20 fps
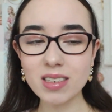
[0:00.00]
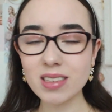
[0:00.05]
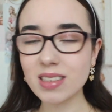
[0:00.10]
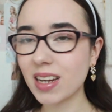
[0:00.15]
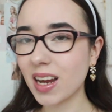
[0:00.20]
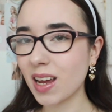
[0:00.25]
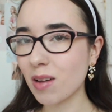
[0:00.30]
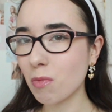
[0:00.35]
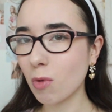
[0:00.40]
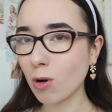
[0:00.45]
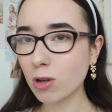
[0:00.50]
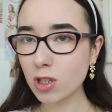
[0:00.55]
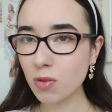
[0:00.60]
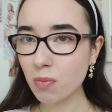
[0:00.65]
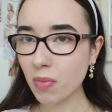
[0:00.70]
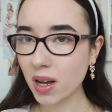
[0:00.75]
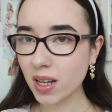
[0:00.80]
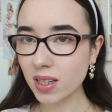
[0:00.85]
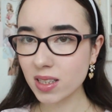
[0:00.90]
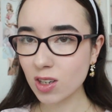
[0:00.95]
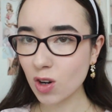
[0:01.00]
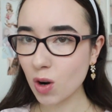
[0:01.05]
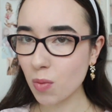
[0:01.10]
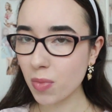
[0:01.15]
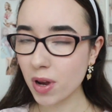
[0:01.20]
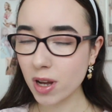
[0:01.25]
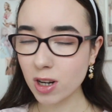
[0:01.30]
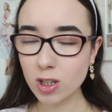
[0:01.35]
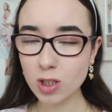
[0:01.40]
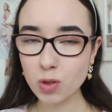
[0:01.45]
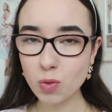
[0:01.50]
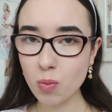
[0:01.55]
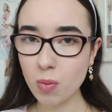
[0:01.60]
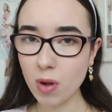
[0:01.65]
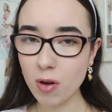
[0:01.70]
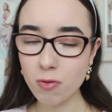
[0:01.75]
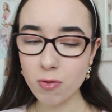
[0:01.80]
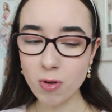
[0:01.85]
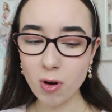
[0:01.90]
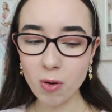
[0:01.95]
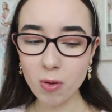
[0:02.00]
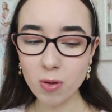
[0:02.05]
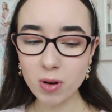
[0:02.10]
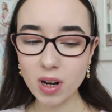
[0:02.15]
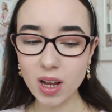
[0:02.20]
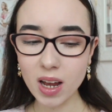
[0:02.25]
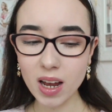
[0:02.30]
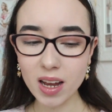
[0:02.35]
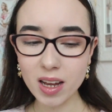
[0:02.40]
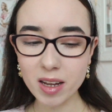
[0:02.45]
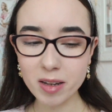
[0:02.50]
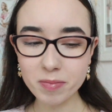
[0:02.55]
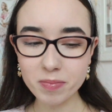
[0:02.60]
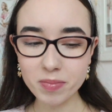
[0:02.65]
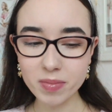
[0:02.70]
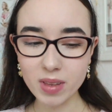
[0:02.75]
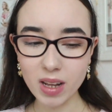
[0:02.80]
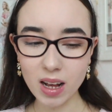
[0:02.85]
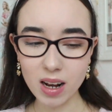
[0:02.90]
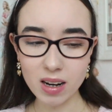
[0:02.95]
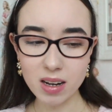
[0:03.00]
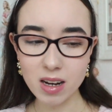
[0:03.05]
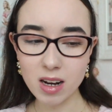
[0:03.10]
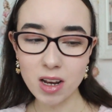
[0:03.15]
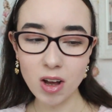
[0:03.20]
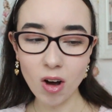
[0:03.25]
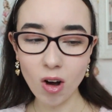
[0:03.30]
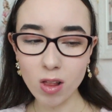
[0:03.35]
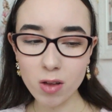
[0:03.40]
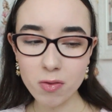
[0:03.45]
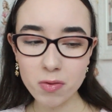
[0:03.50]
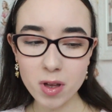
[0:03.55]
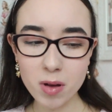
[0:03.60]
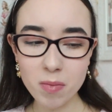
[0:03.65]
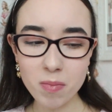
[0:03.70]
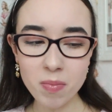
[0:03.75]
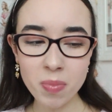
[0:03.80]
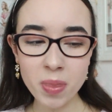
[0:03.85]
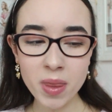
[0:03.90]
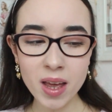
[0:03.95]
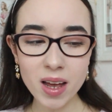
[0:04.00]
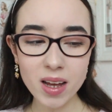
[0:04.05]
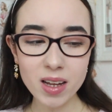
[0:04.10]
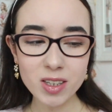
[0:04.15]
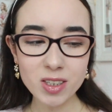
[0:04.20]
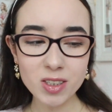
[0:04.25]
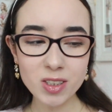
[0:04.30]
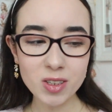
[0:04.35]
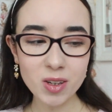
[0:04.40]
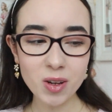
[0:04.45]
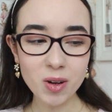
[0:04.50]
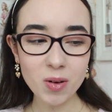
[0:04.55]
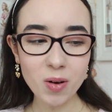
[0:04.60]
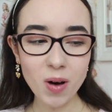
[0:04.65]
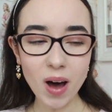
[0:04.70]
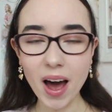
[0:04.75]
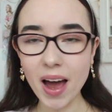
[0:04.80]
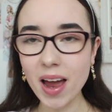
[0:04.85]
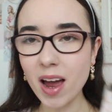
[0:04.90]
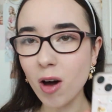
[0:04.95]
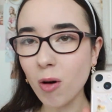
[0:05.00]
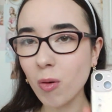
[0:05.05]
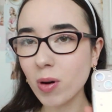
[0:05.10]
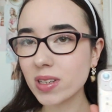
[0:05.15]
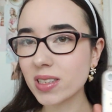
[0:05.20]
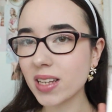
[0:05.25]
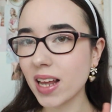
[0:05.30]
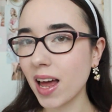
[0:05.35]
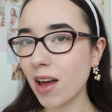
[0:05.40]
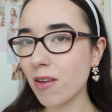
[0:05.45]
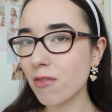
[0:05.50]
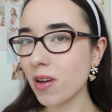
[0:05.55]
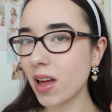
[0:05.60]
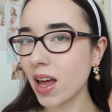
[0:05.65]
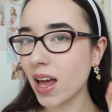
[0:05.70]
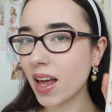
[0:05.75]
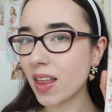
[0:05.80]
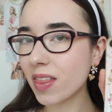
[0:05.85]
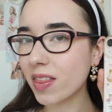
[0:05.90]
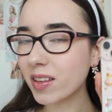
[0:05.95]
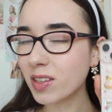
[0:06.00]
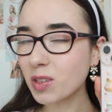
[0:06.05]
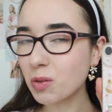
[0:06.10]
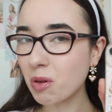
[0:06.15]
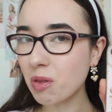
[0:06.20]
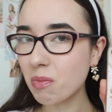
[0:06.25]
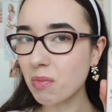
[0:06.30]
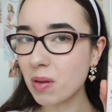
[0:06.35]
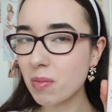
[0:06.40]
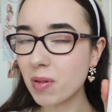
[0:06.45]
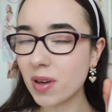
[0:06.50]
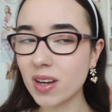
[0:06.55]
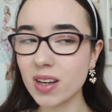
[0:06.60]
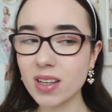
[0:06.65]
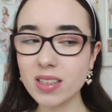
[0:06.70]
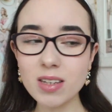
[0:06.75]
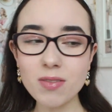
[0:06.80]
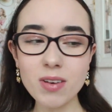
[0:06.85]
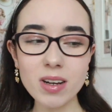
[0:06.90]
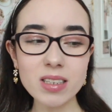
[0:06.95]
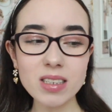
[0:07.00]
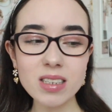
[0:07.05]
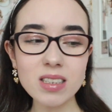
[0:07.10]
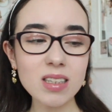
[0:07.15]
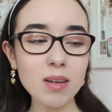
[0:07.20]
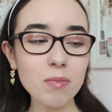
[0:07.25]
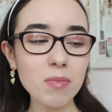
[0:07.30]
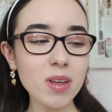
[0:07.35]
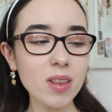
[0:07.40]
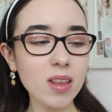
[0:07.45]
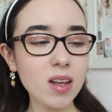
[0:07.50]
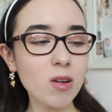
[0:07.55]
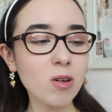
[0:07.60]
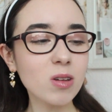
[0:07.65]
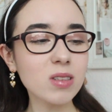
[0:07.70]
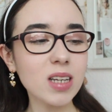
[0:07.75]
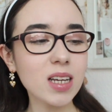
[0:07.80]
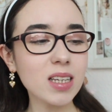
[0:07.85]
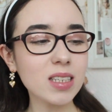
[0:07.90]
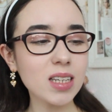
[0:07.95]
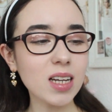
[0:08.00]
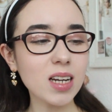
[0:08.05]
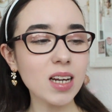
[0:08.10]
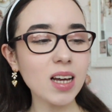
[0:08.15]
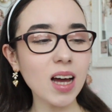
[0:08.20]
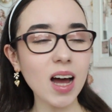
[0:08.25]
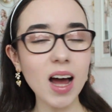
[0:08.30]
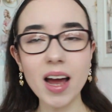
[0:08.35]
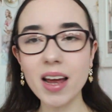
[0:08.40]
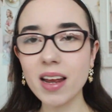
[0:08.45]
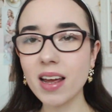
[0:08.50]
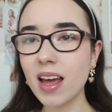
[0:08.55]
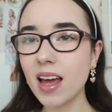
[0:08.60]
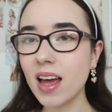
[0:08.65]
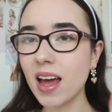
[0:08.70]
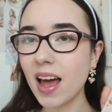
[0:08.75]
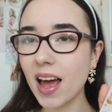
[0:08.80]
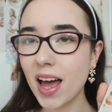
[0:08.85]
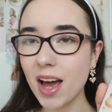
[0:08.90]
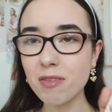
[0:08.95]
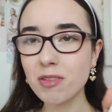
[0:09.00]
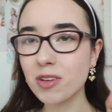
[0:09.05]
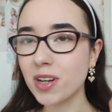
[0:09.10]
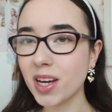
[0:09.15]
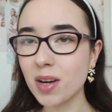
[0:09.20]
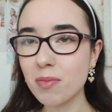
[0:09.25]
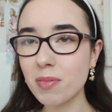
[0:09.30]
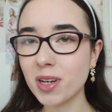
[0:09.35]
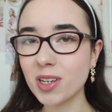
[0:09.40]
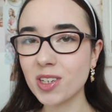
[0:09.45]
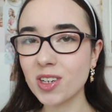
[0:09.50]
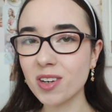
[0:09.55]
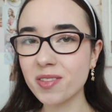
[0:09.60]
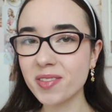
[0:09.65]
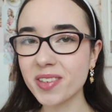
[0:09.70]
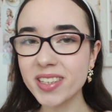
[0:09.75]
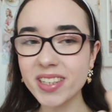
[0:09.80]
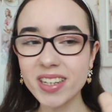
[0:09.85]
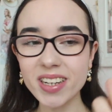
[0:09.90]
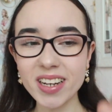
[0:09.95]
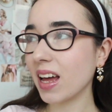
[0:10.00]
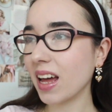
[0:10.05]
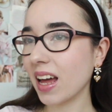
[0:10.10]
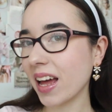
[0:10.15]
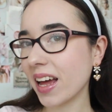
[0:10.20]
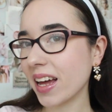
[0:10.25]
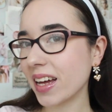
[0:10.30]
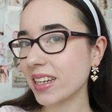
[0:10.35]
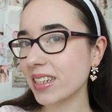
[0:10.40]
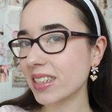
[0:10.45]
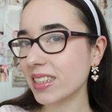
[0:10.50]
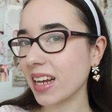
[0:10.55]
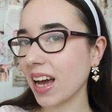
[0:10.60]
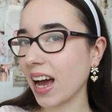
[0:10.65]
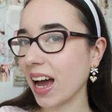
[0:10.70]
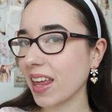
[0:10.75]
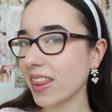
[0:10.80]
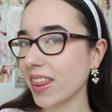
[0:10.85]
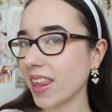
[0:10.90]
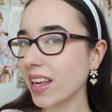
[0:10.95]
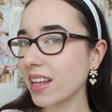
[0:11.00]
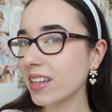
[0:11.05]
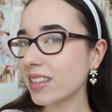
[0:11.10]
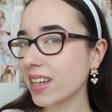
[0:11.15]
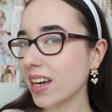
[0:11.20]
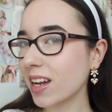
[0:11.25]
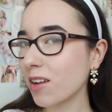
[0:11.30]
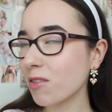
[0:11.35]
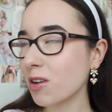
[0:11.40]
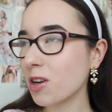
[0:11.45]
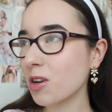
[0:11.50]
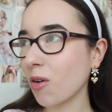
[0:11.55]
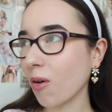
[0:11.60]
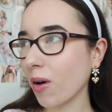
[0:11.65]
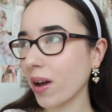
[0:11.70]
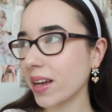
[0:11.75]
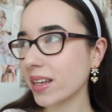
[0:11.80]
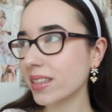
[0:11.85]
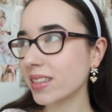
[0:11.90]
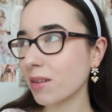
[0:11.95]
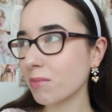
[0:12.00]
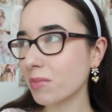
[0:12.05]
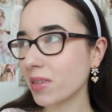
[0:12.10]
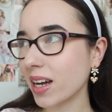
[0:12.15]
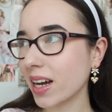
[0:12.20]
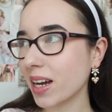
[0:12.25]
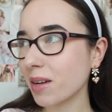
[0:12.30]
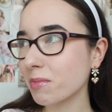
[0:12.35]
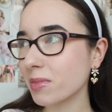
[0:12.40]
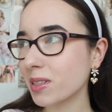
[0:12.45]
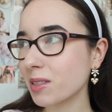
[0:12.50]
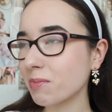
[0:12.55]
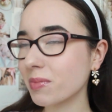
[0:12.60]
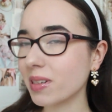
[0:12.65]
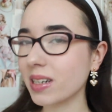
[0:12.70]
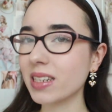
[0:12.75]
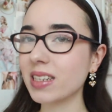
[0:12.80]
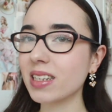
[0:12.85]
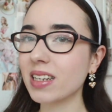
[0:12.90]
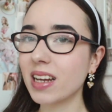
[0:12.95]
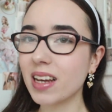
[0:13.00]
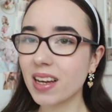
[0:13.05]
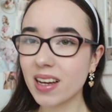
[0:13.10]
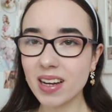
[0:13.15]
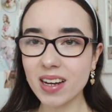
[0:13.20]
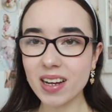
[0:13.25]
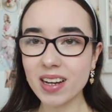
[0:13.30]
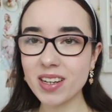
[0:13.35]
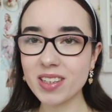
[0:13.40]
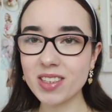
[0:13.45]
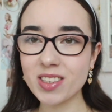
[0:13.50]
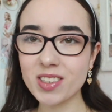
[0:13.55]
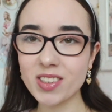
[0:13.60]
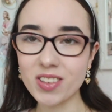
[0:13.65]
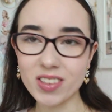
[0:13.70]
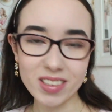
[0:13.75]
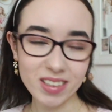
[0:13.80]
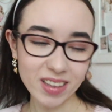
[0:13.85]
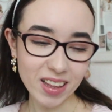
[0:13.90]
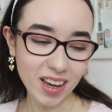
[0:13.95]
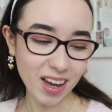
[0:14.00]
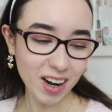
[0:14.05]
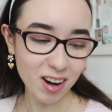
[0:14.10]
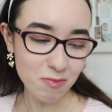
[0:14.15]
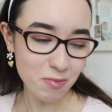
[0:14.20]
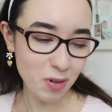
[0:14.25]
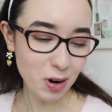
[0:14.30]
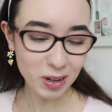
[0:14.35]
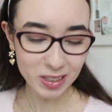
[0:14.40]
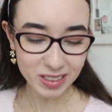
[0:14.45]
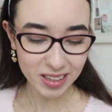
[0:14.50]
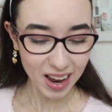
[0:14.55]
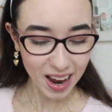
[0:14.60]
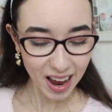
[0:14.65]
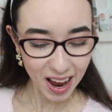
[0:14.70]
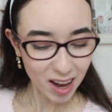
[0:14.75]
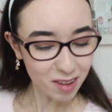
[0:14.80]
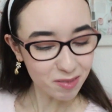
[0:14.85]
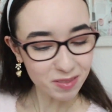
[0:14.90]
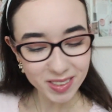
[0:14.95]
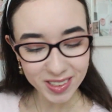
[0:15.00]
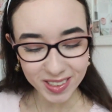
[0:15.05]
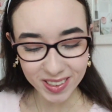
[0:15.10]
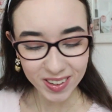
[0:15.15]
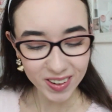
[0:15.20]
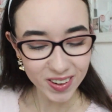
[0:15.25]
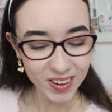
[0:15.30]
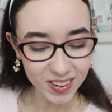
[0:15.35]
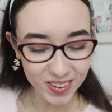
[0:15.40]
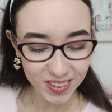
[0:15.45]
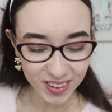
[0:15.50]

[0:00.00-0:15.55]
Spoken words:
take most of my Instagram pictures with my phone, like nearly all of them. So I always have this with me because if I see something that looks aesthetic, I have to take a picture of it. And yeah, I think it's kind of annoying sometimes, but it's just the kind of person I am. So